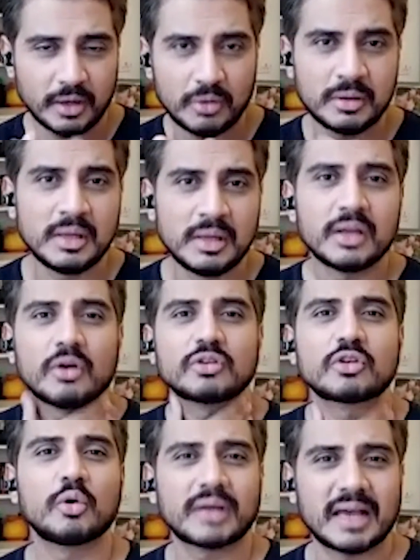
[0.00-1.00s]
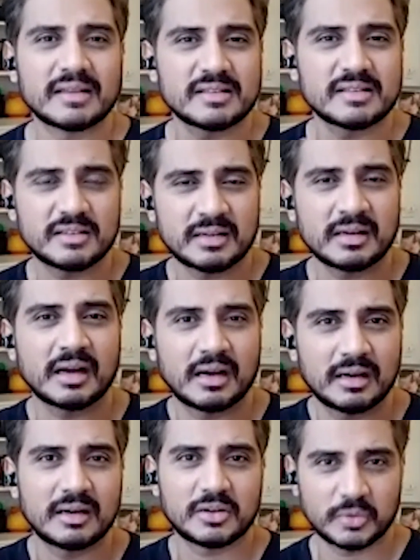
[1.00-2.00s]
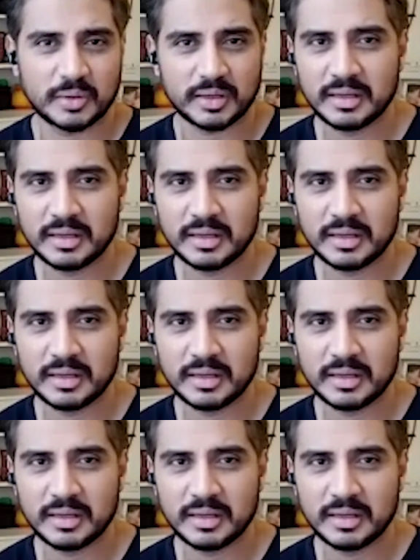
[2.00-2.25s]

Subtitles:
your throat has a certain curve to it.